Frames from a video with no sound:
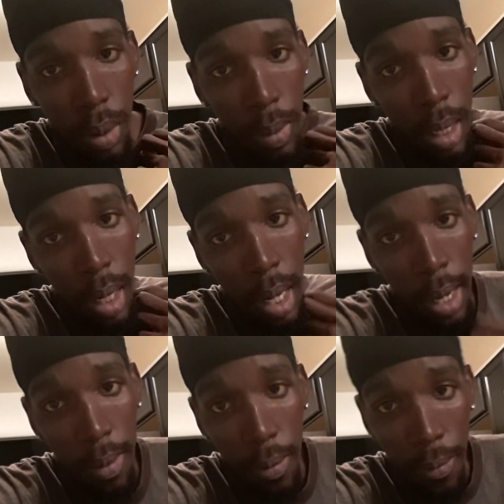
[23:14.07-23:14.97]
Man,
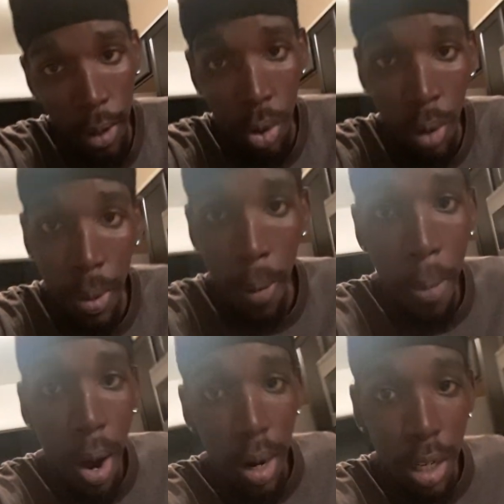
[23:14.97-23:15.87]
like, for you to be a
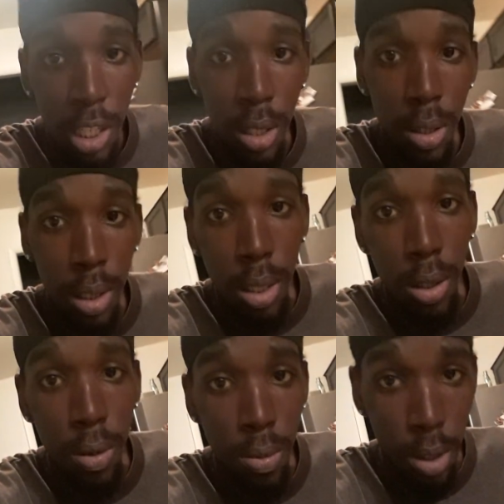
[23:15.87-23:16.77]
part of this
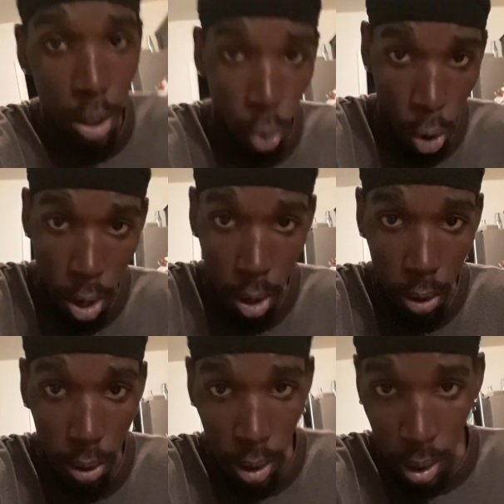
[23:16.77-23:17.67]
system, this
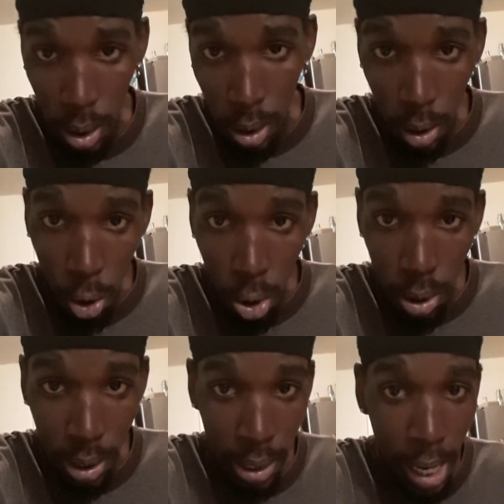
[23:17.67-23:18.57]
world, the citizen
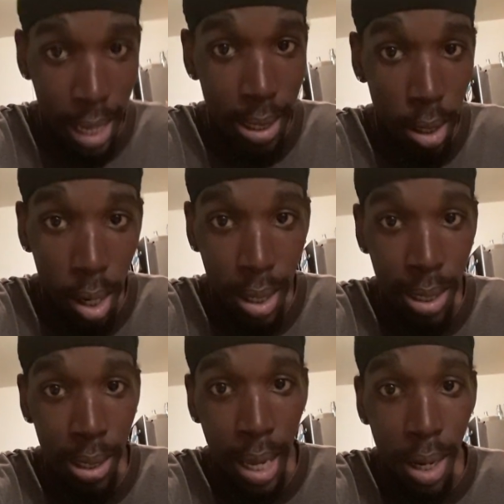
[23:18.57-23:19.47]
courts, this game stalking,
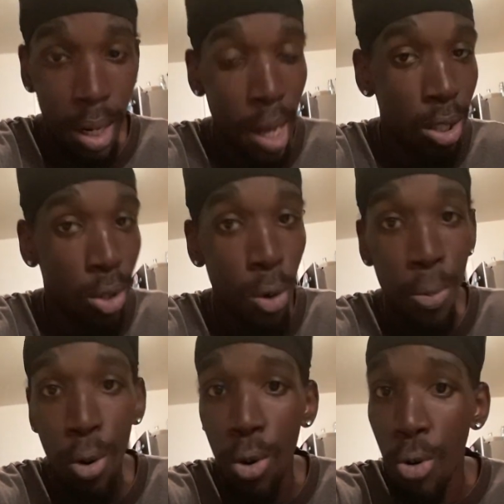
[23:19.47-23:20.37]
this psychological
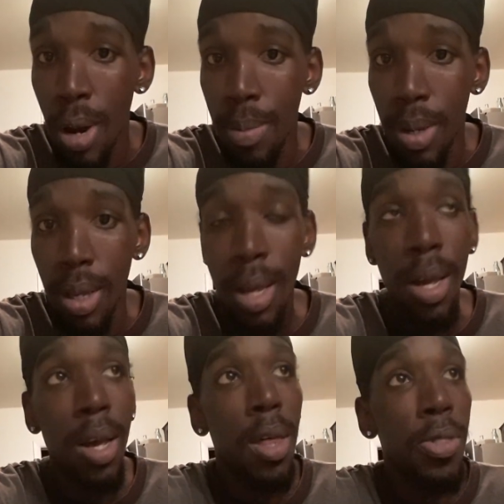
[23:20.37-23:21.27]
programming,
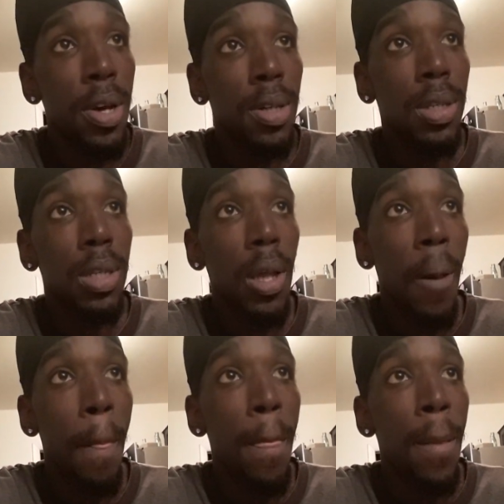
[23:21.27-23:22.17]
this
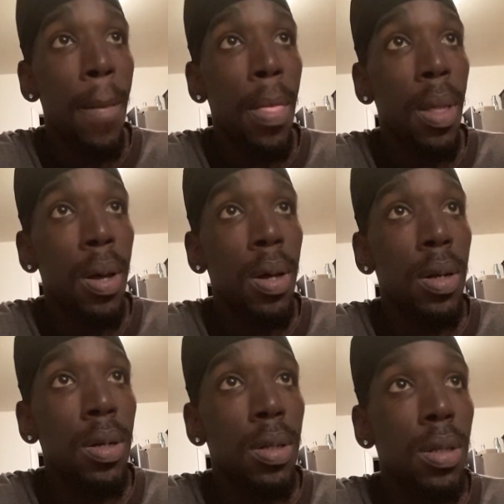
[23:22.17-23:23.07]

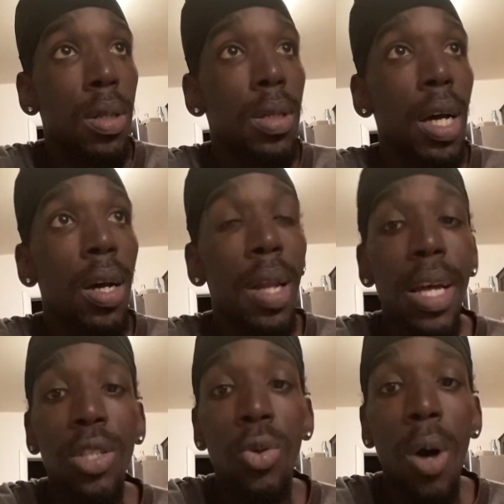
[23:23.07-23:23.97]

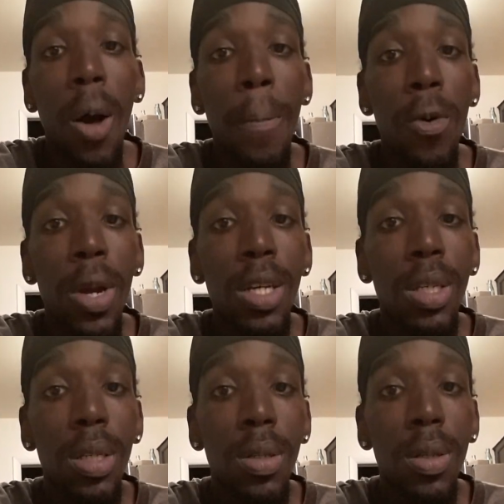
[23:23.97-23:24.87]
psychological
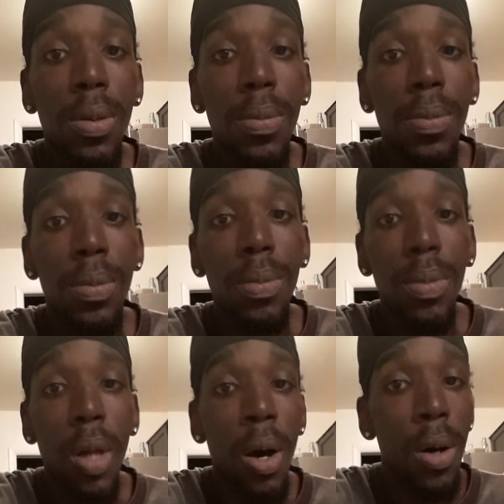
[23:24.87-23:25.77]
operations,
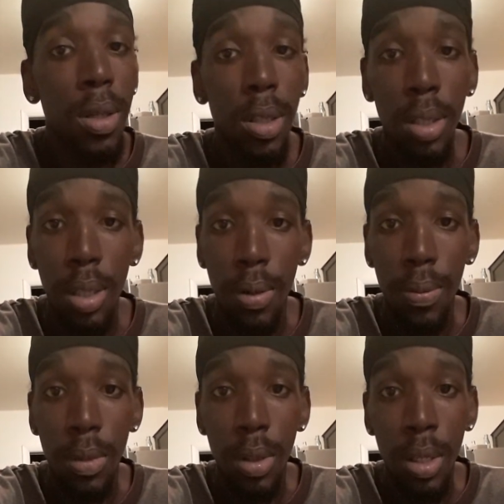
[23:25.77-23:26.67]
all this shit,
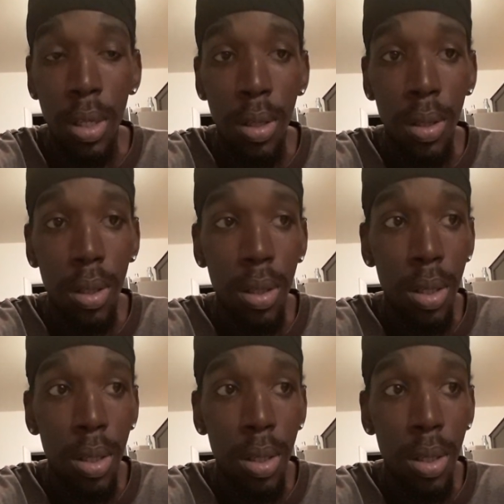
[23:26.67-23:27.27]
these